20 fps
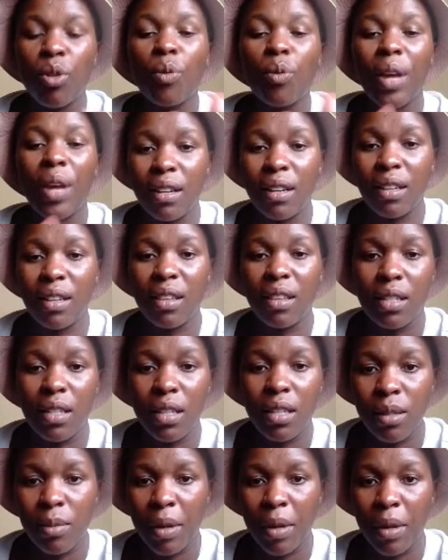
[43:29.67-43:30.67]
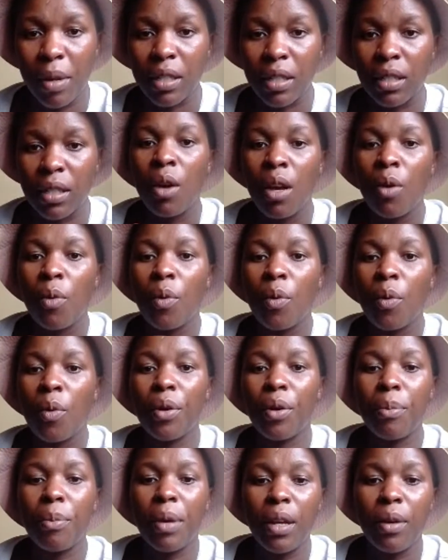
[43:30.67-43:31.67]
No, we are in the 6th month.
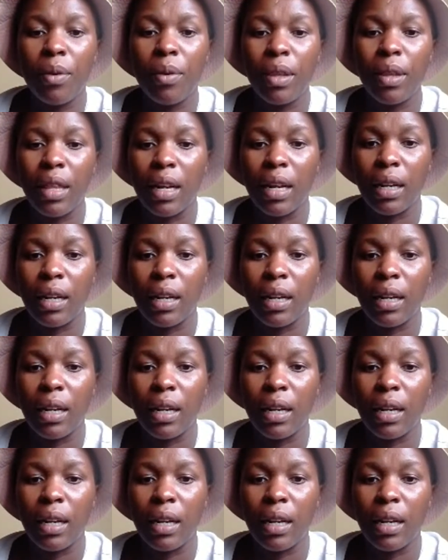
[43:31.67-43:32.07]
We're remaining